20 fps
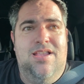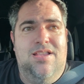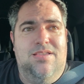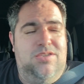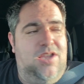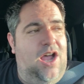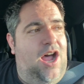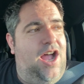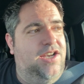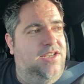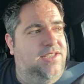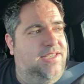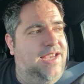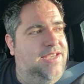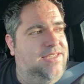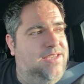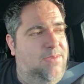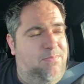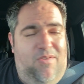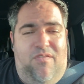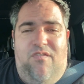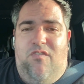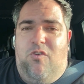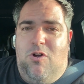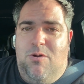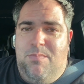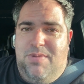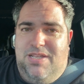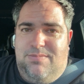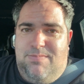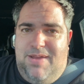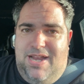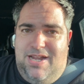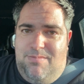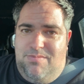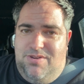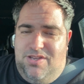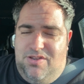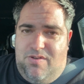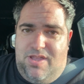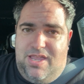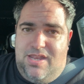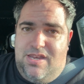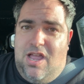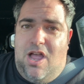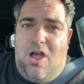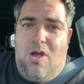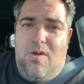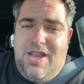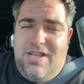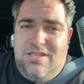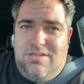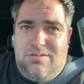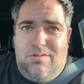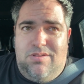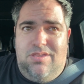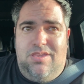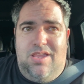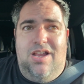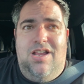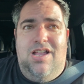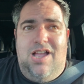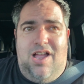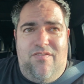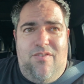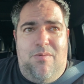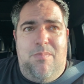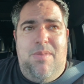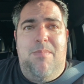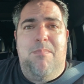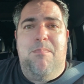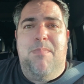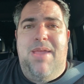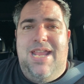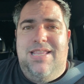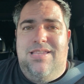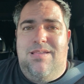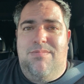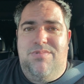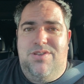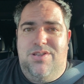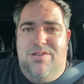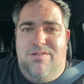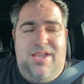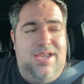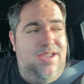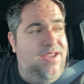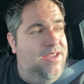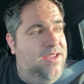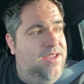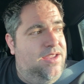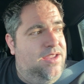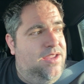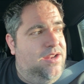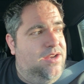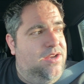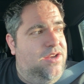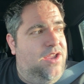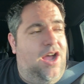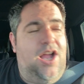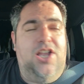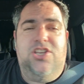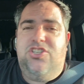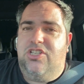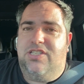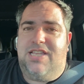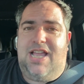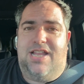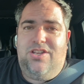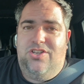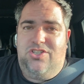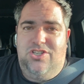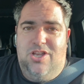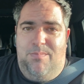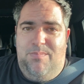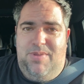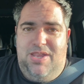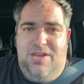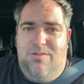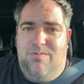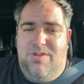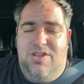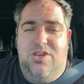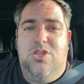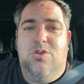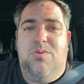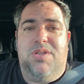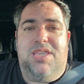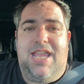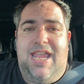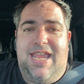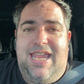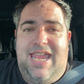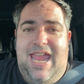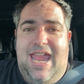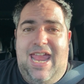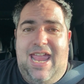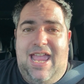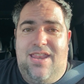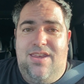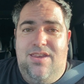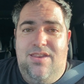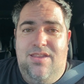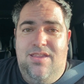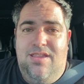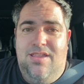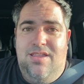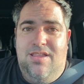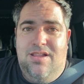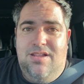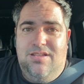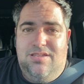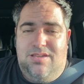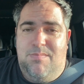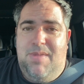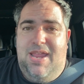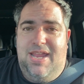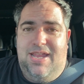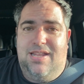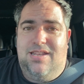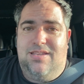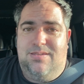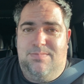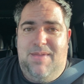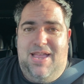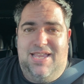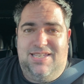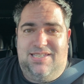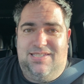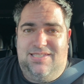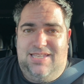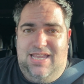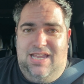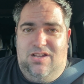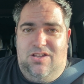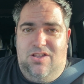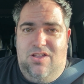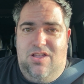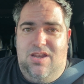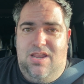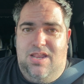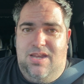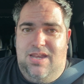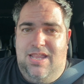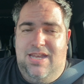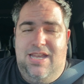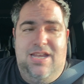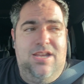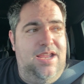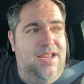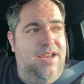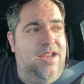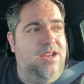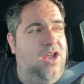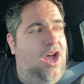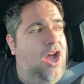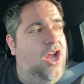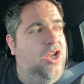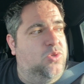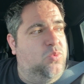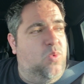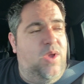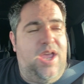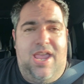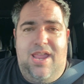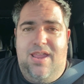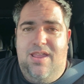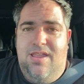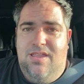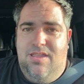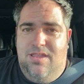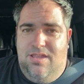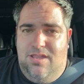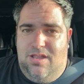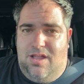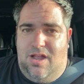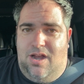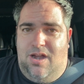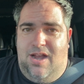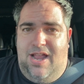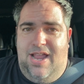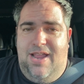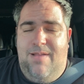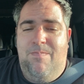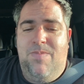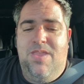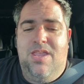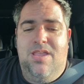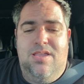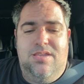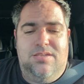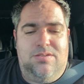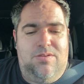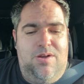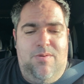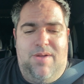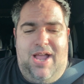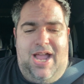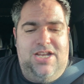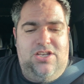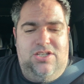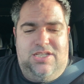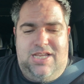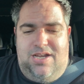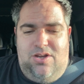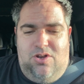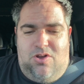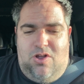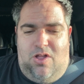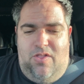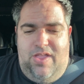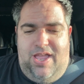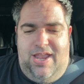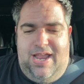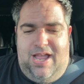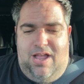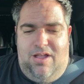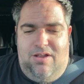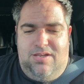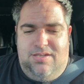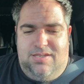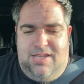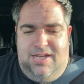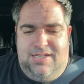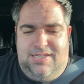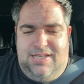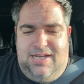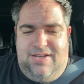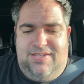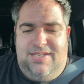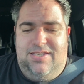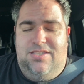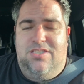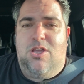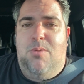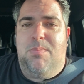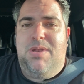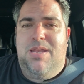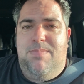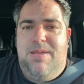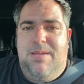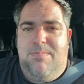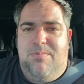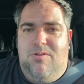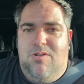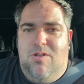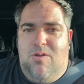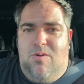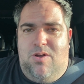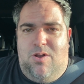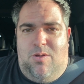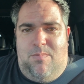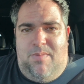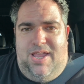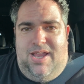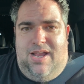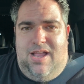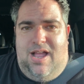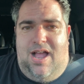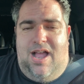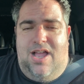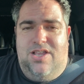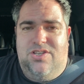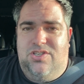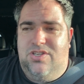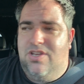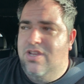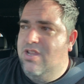Dodge says that performance made them do it. No, it's the government made them do it. Dodge just had to jump into it and do what they can to make it as best as they could in a Dodge way. All right. So anyway, I just had to call that out because, like I said, I've seen so many people going, oh my gosh.